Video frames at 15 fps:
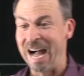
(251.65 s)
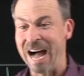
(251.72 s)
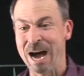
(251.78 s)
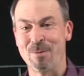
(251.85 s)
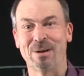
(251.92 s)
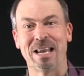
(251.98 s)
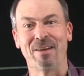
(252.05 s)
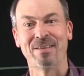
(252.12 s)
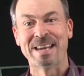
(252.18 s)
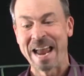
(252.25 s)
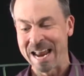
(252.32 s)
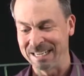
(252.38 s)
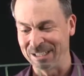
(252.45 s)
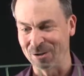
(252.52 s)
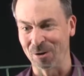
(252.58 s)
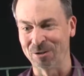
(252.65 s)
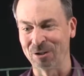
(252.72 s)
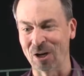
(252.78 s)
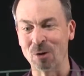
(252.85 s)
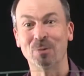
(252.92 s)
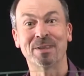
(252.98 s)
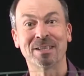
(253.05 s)
I would love an anti-dot to
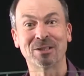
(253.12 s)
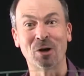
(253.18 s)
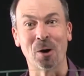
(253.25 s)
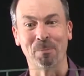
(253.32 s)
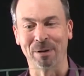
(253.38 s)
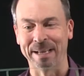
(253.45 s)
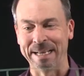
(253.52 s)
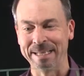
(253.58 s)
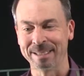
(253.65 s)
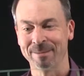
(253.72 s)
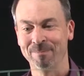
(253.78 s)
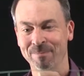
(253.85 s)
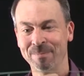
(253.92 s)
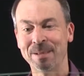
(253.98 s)
go with this dot, please.